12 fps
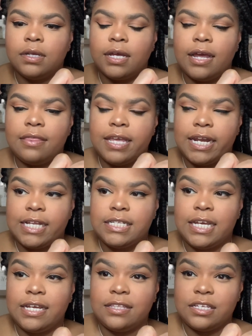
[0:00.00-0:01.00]
And then I
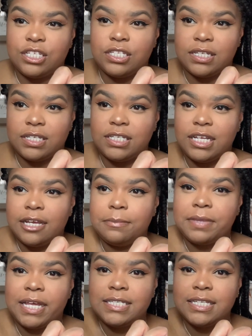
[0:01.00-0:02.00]
take the tip
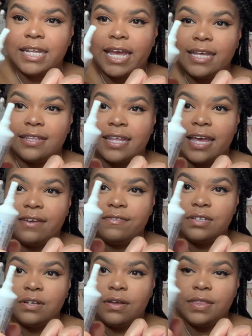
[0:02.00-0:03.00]
that's like
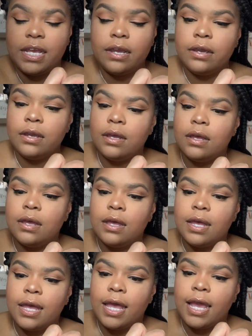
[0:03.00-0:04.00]
left on there
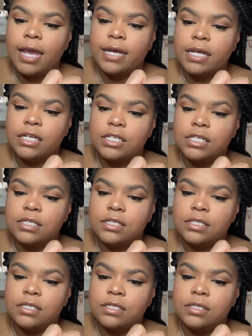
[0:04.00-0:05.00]
and I
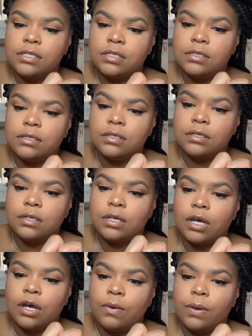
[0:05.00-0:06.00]
just
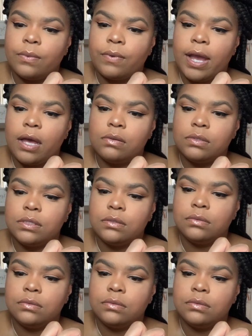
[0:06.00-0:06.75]
go around.